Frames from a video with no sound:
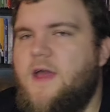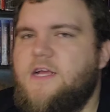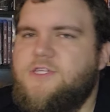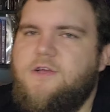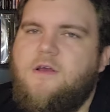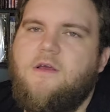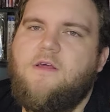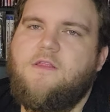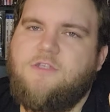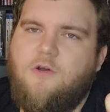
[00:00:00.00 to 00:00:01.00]
Flash.
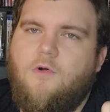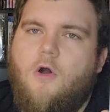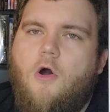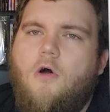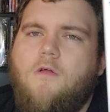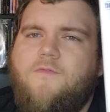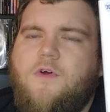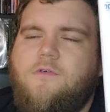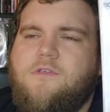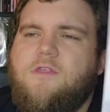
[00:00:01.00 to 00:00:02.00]
So all of
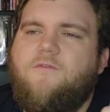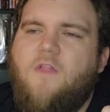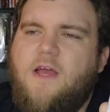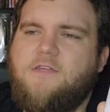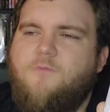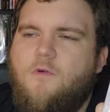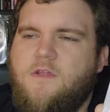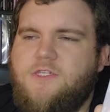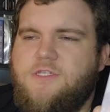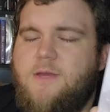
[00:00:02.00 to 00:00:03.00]
those, the Flash more
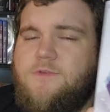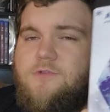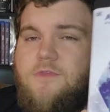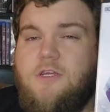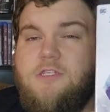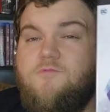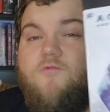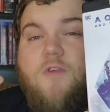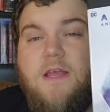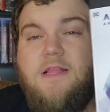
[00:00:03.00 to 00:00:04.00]
than Shazam two, that is
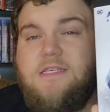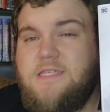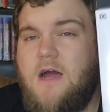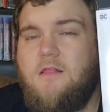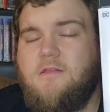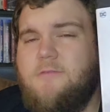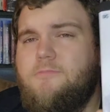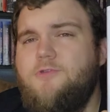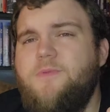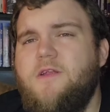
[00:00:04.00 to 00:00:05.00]
really solid. The
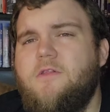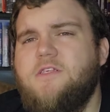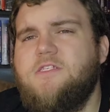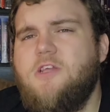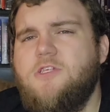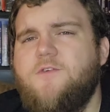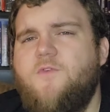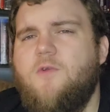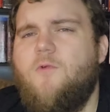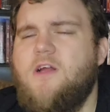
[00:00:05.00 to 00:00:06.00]
Blue Beetle is such a
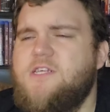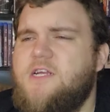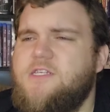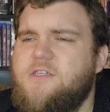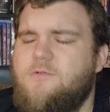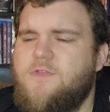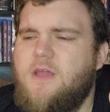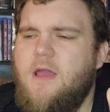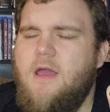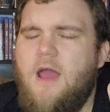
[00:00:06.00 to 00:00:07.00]
fun watch. I just don't
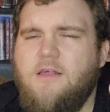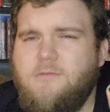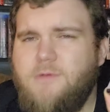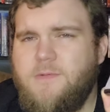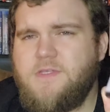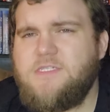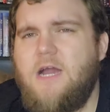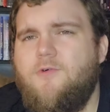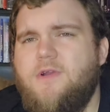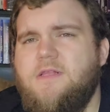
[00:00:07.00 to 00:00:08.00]
think, I think people
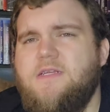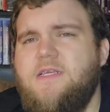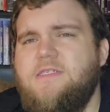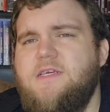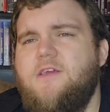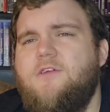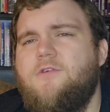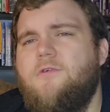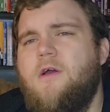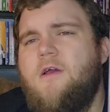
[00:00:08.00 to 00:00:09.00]
soured on the D C E
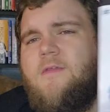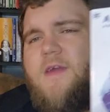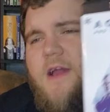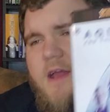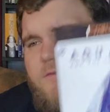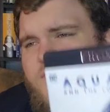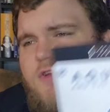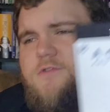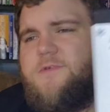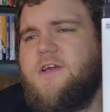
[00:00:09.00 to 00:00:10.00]
U. They got
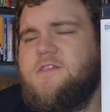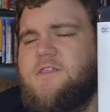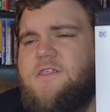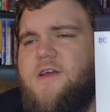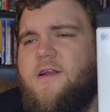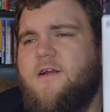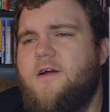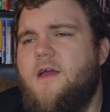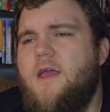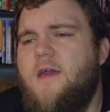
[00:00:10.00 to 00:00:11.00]
confused because of the Snyder Cut.